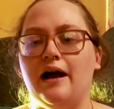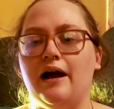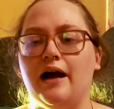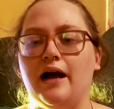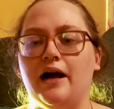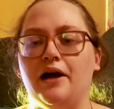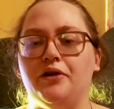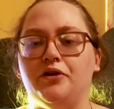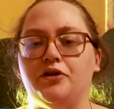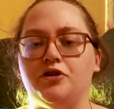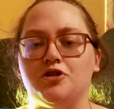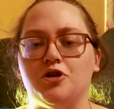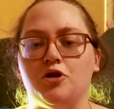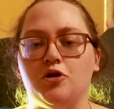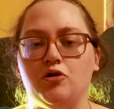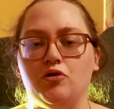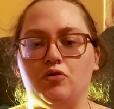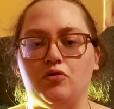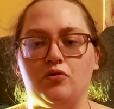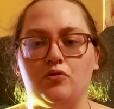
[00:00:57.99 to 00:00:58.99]
and
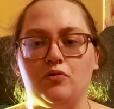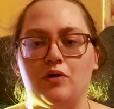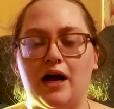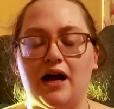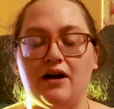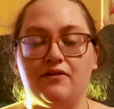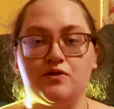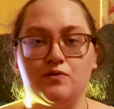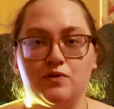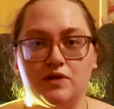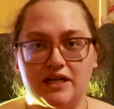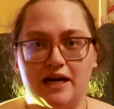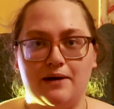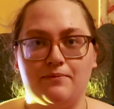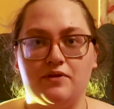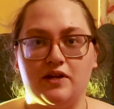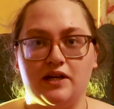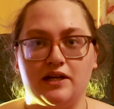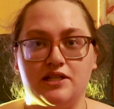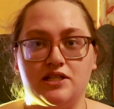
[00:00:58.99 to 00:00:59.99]
who have to
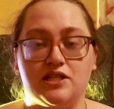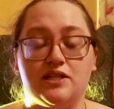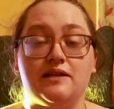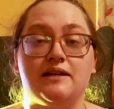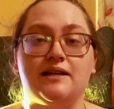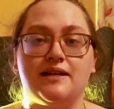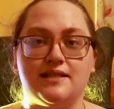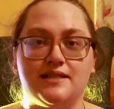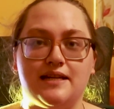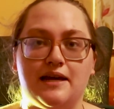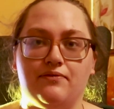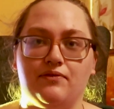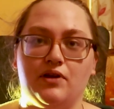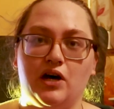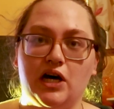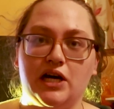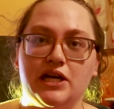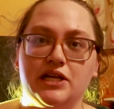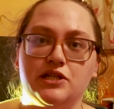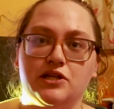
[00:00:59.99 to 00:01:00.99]
adapt things to the extent
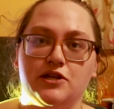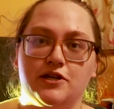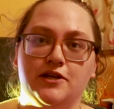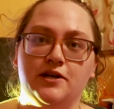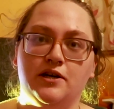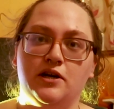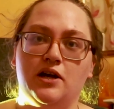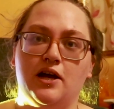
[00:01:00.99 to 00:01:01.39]
that I do.